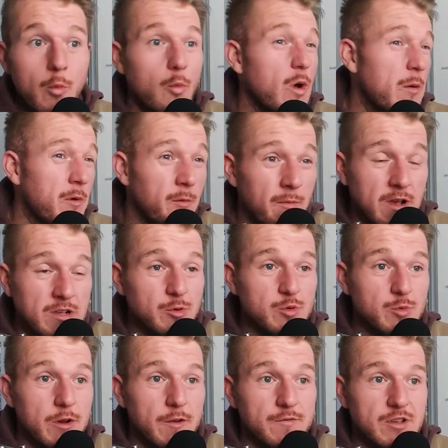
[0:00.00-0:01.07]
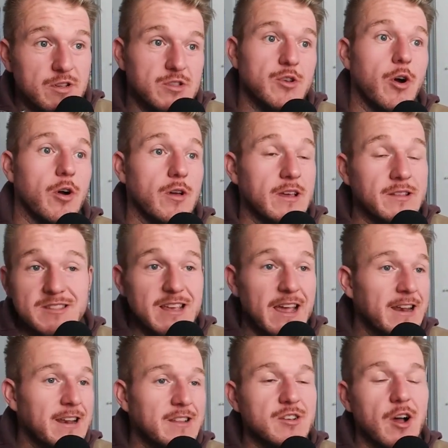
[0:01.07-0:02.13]
where my muscles would have just got
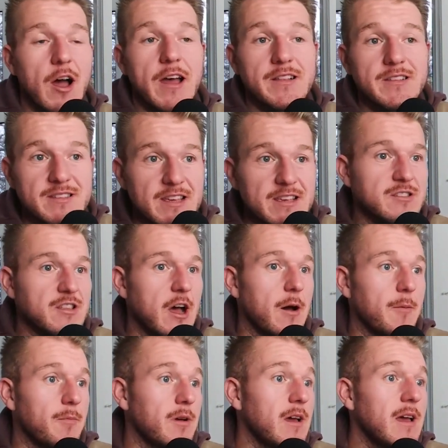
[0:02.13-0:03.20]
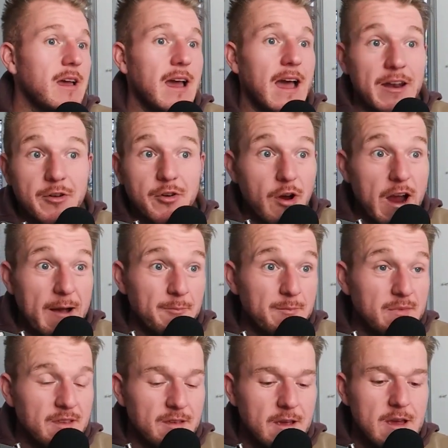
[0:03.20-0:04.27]
insanely tired, seized up, and
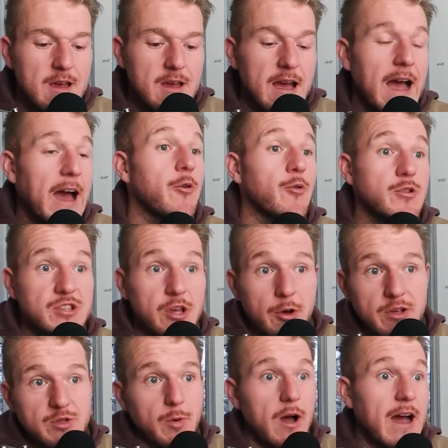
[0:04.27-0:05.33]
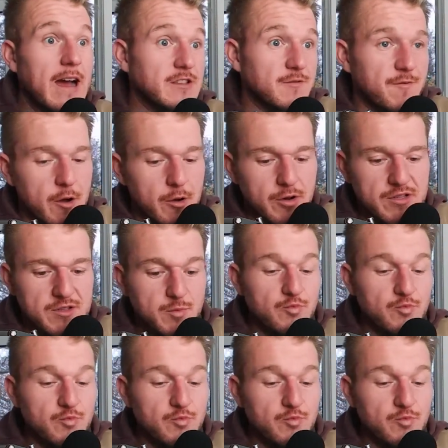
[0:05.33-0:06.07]
cramped. And also, as well, I had to focus